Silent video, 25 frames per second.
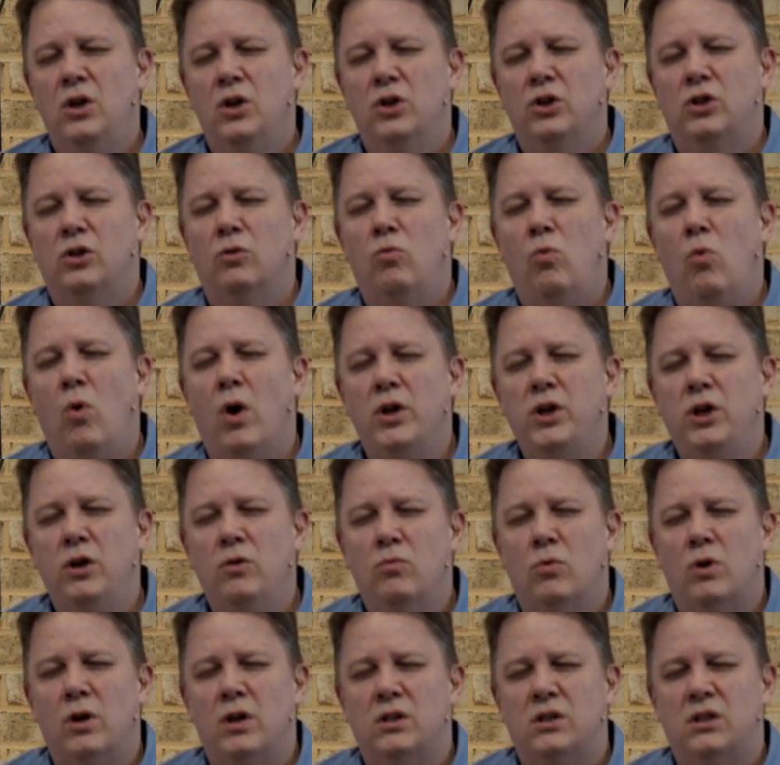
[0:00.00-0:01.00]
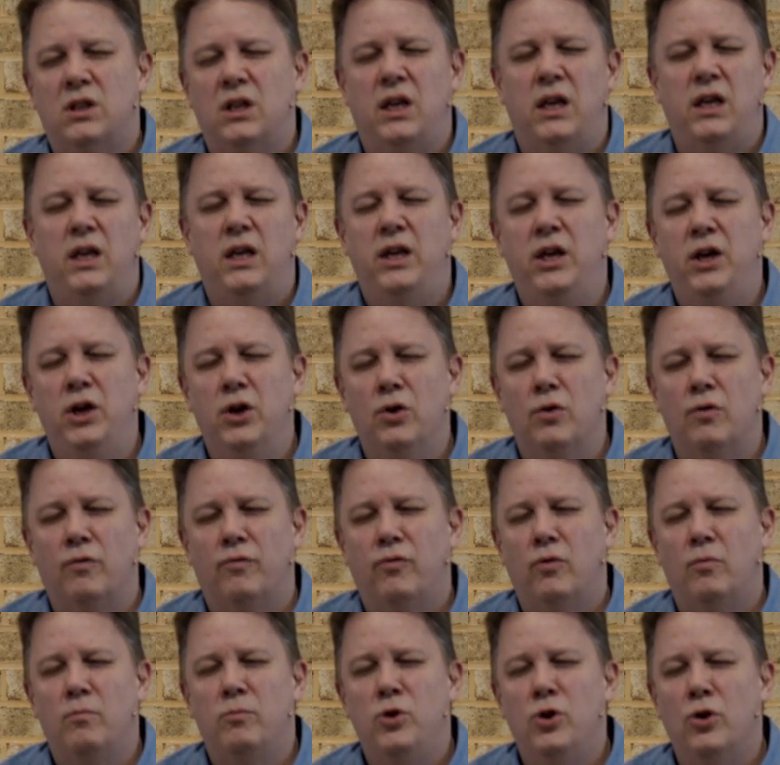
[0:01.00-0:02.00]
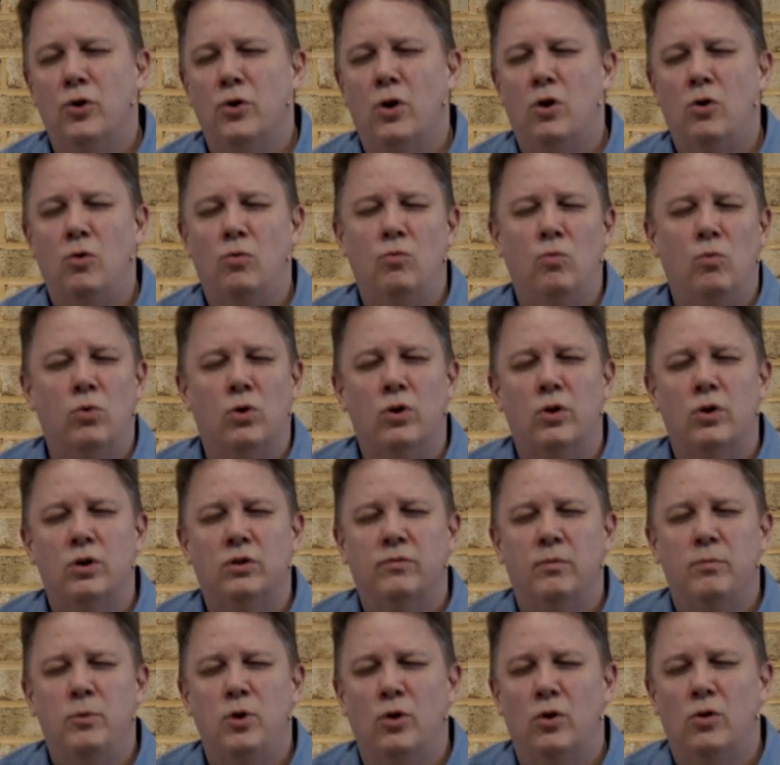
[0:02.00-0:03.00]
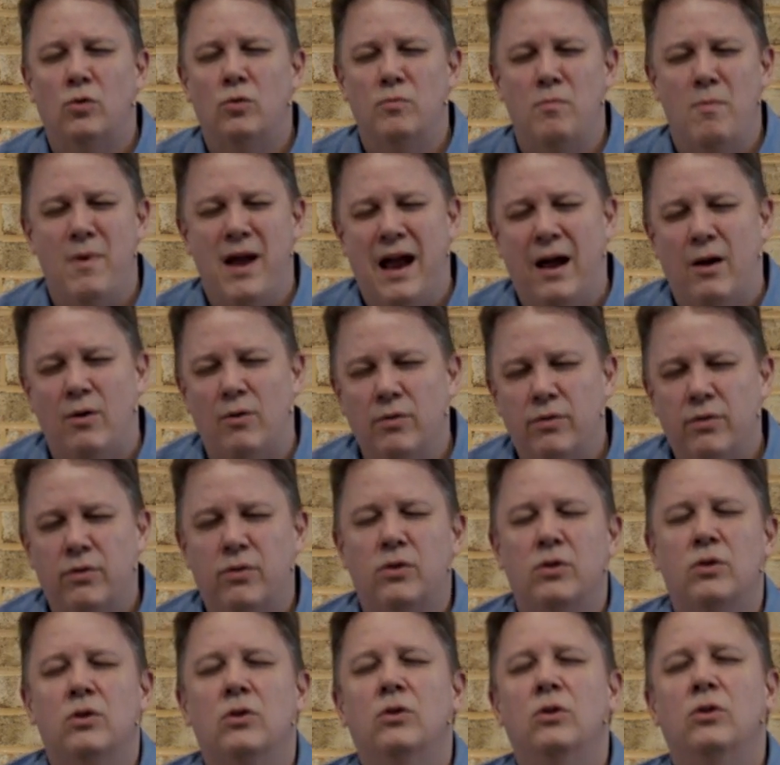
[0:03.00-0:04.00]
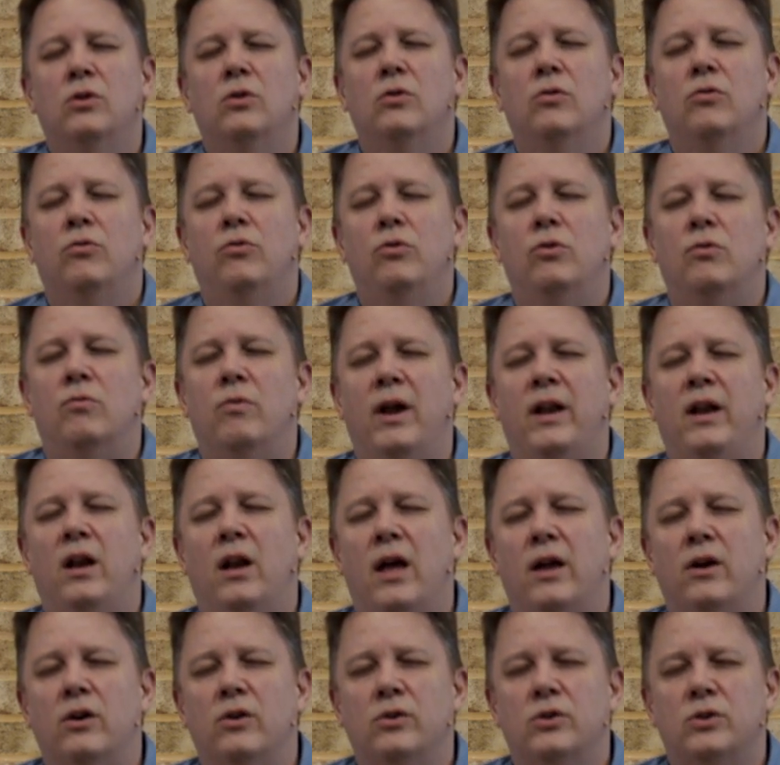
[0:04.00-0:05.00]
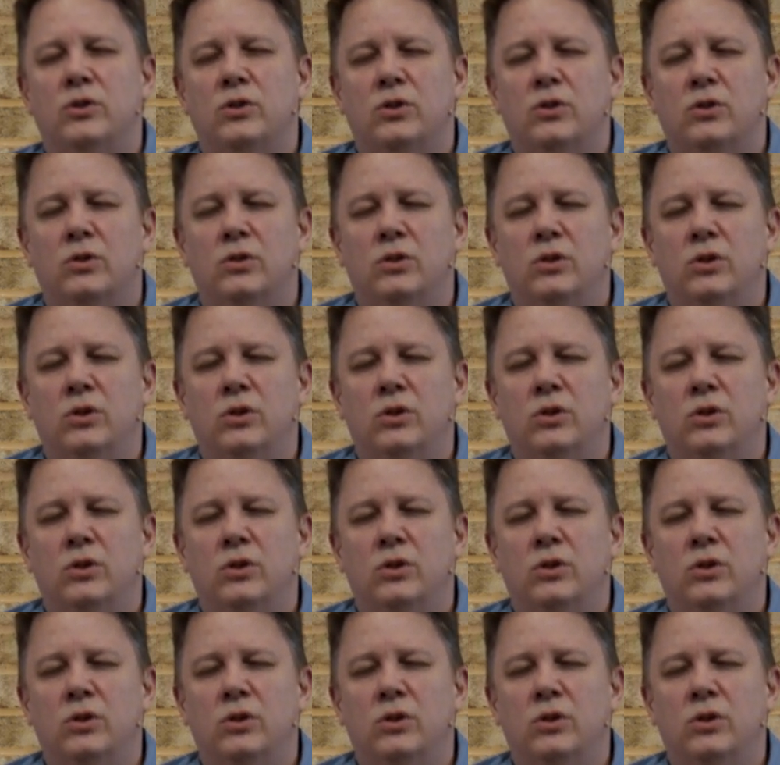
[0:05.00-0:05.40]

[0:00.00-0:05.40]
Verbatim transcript: to what you want us to hear from your own words, from your own mouth, through the red letters.